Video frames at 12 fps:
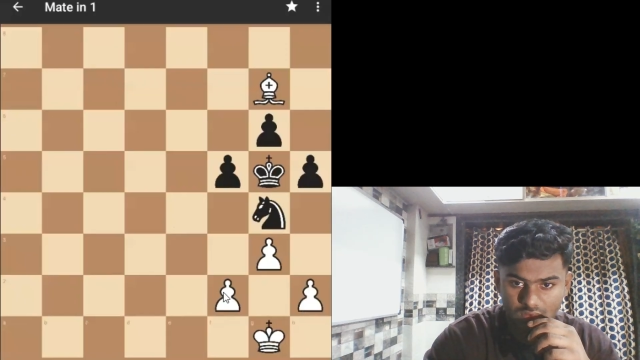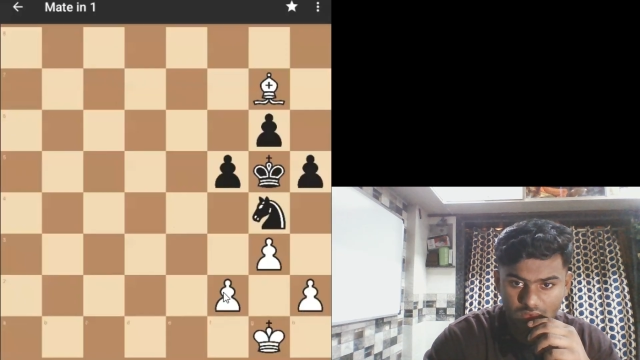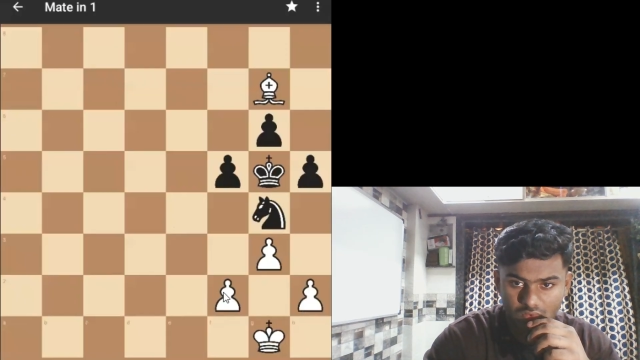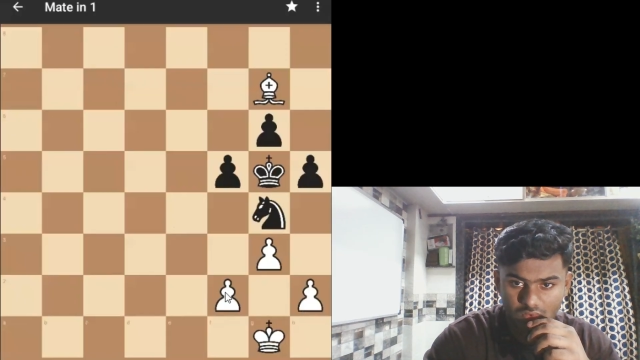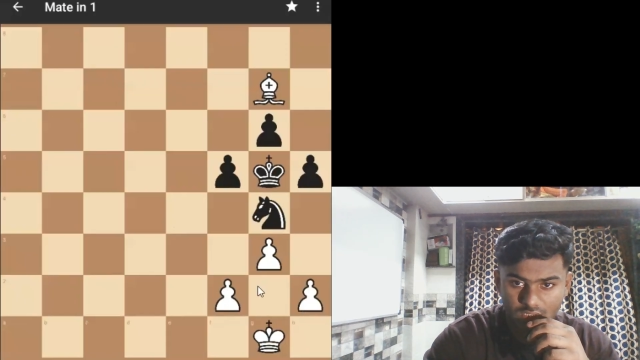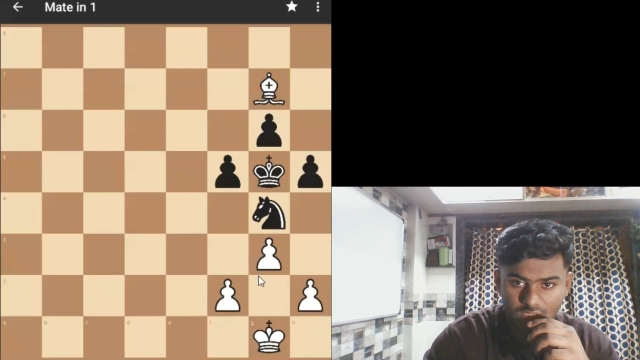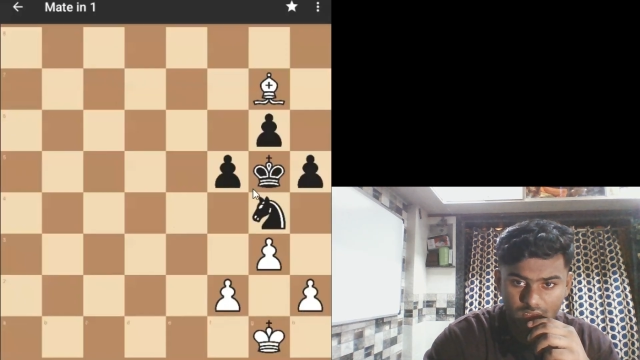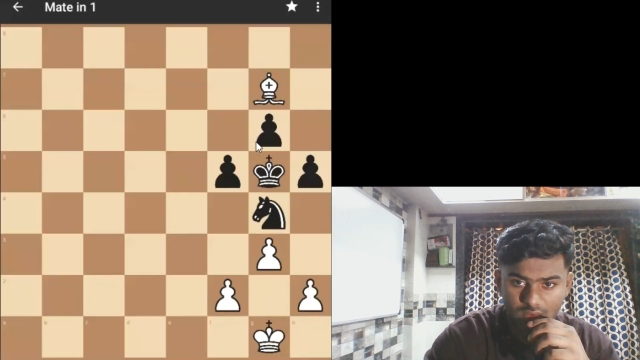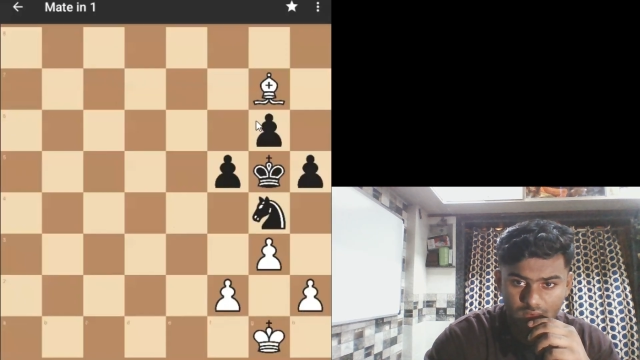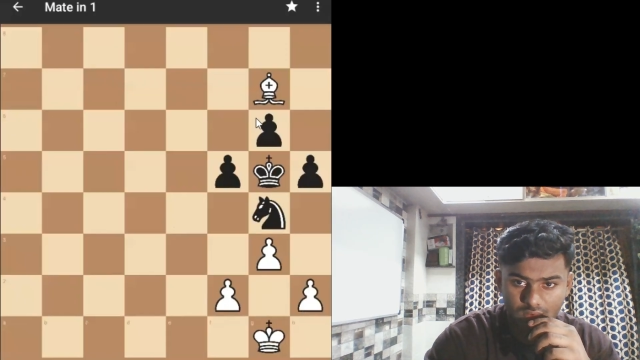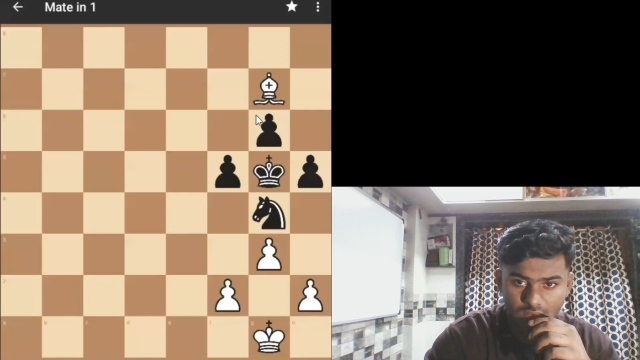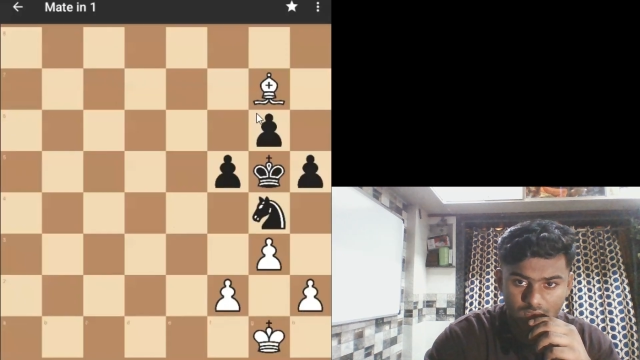Okay.
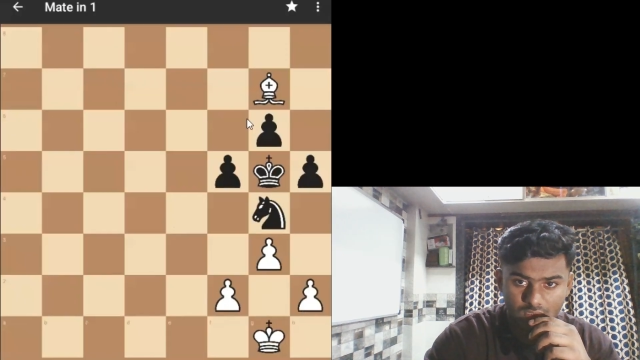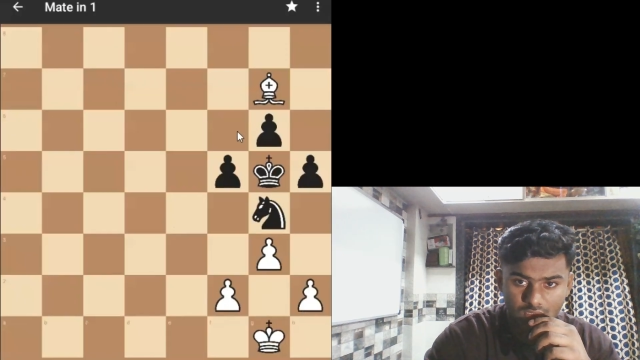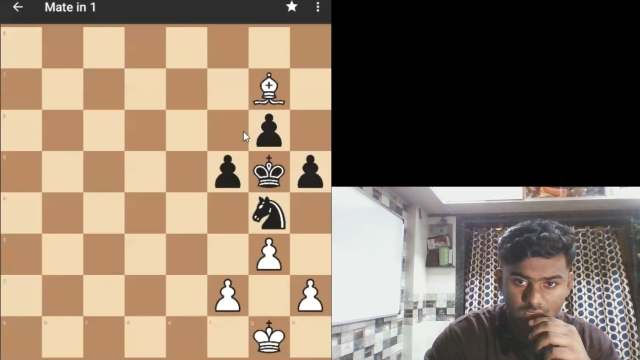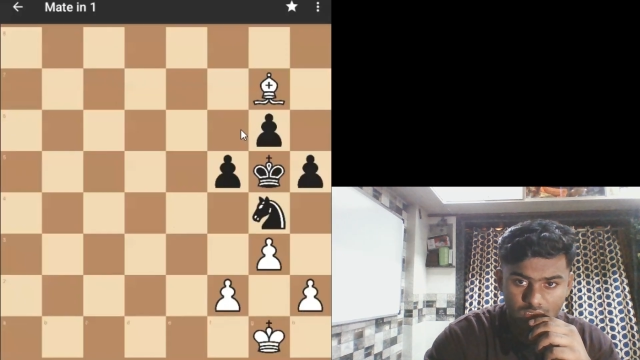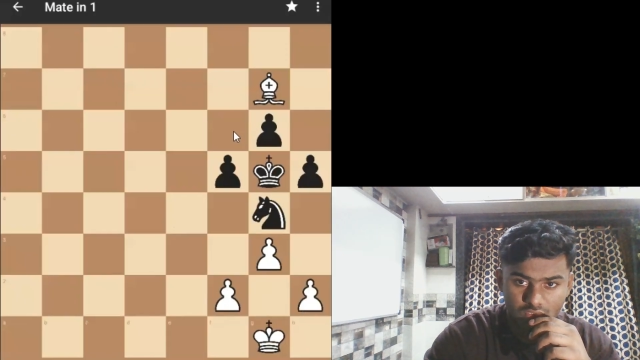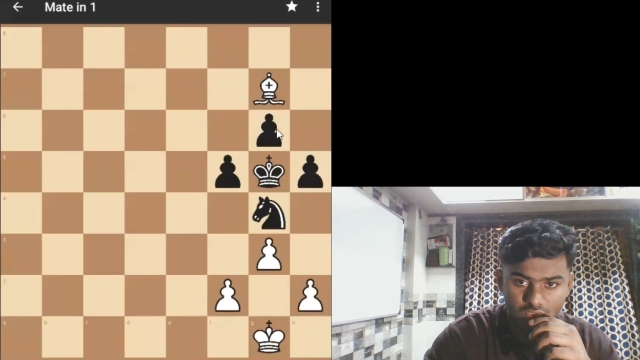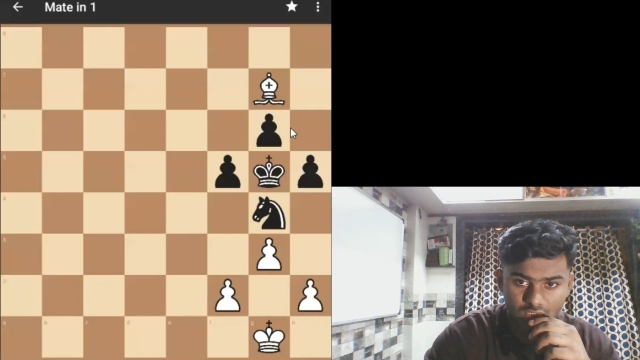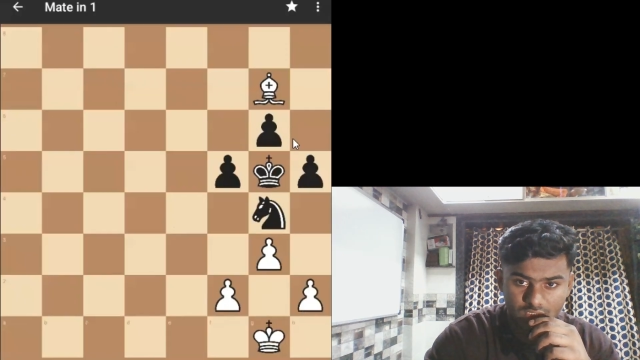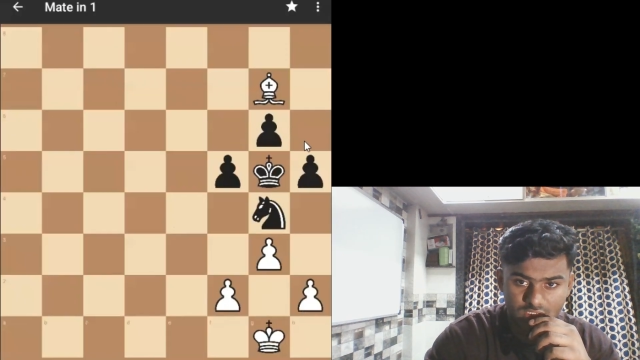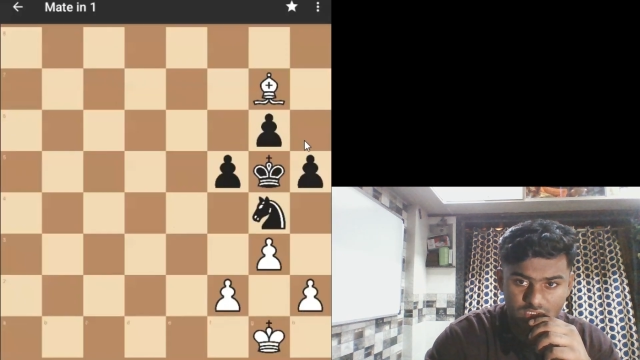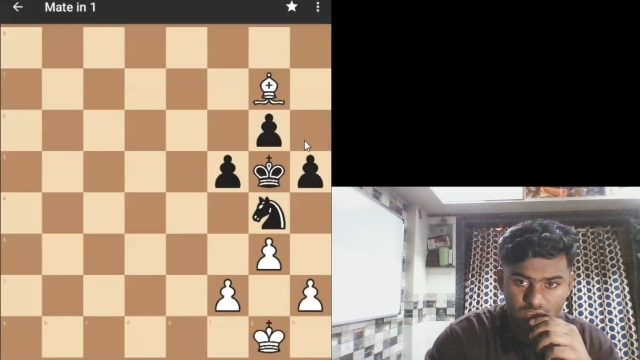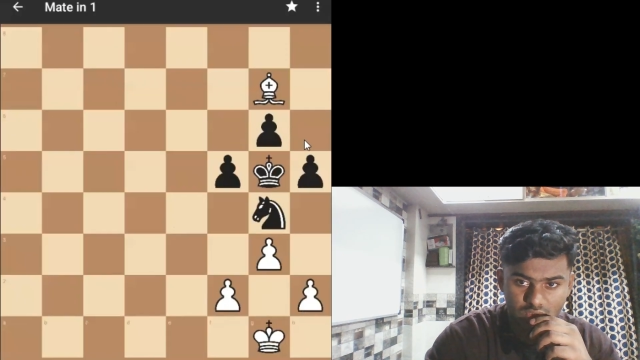So
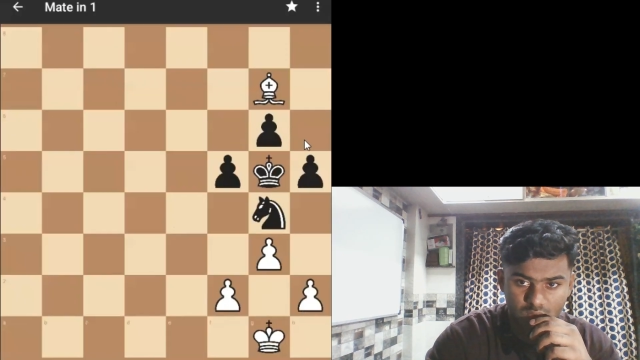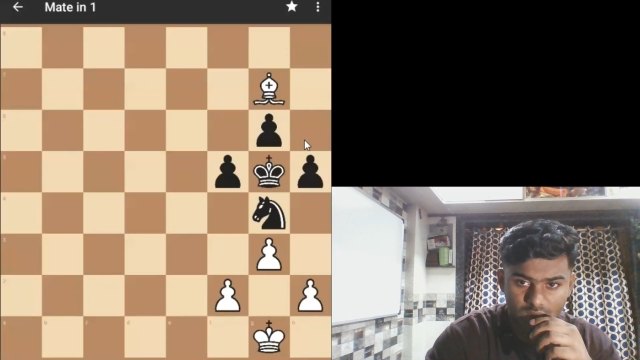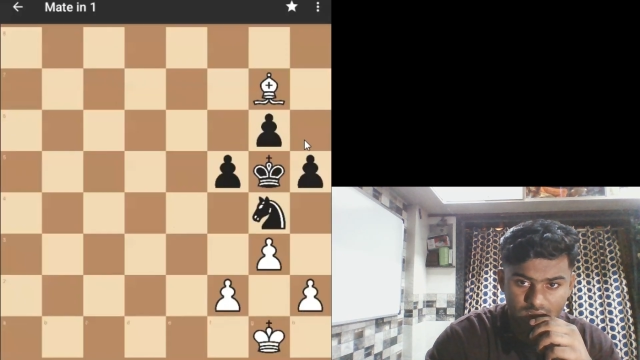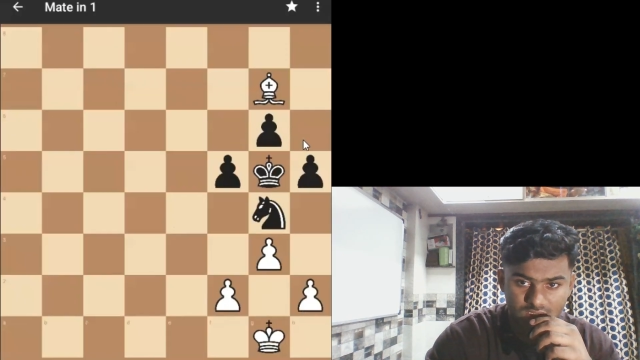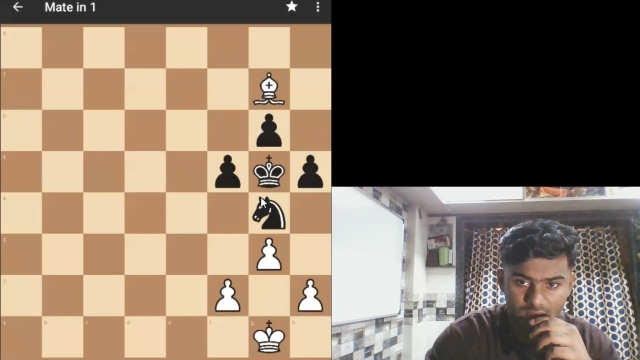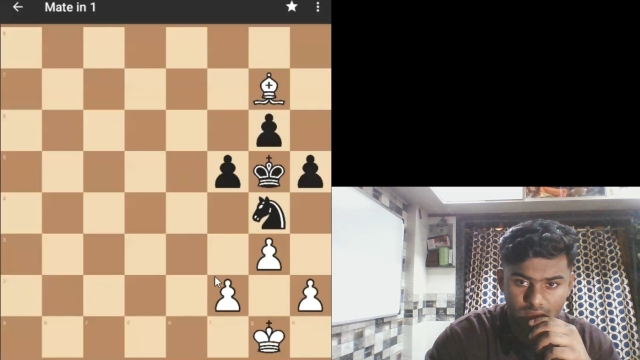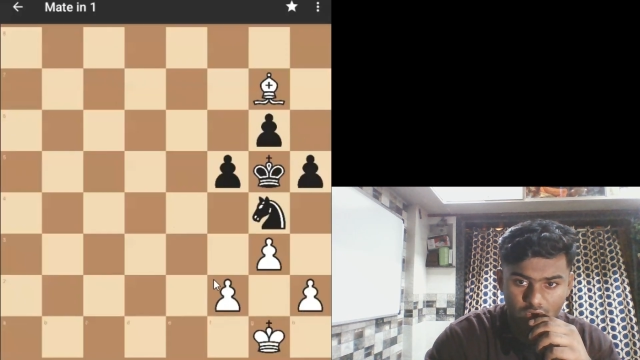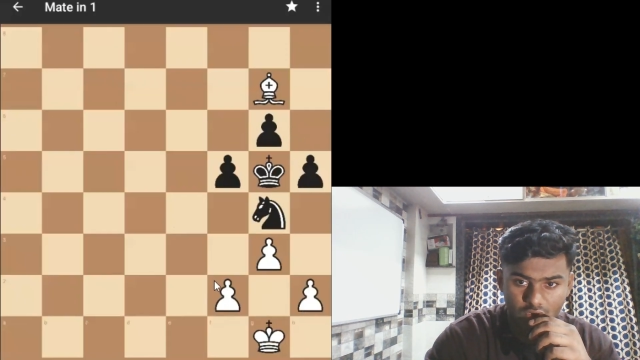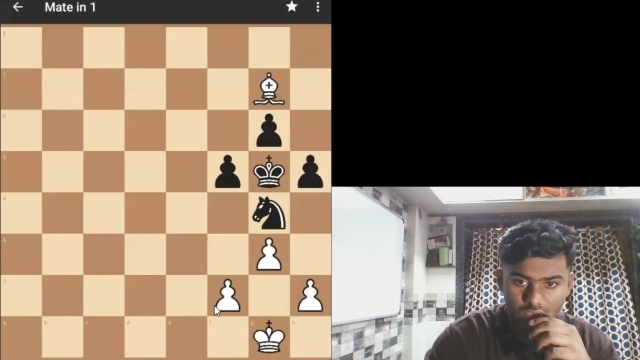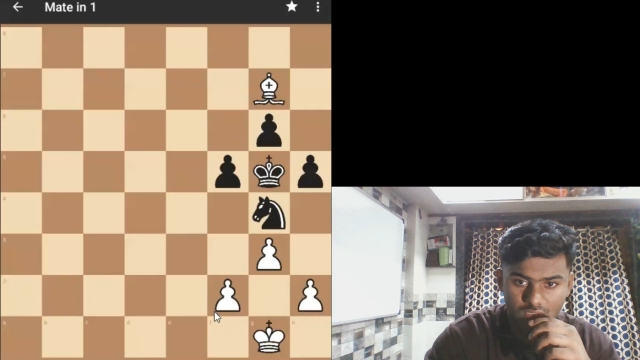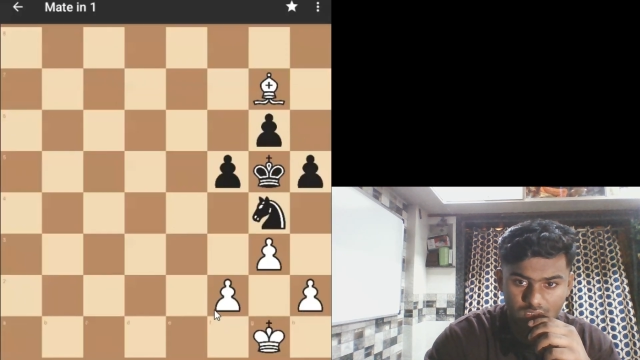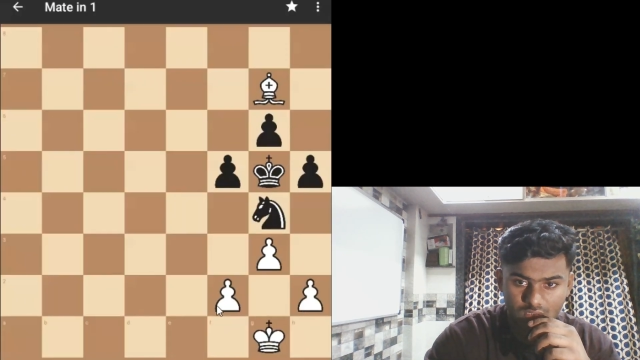these two squares are
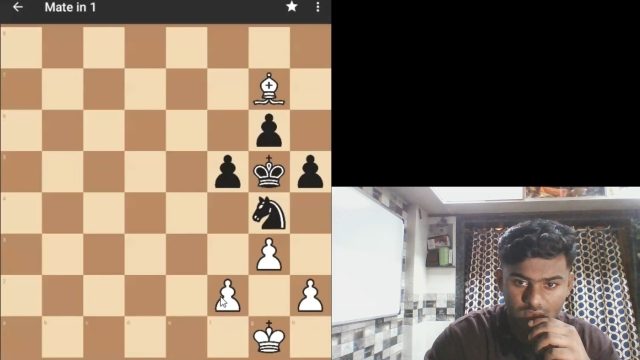blocked.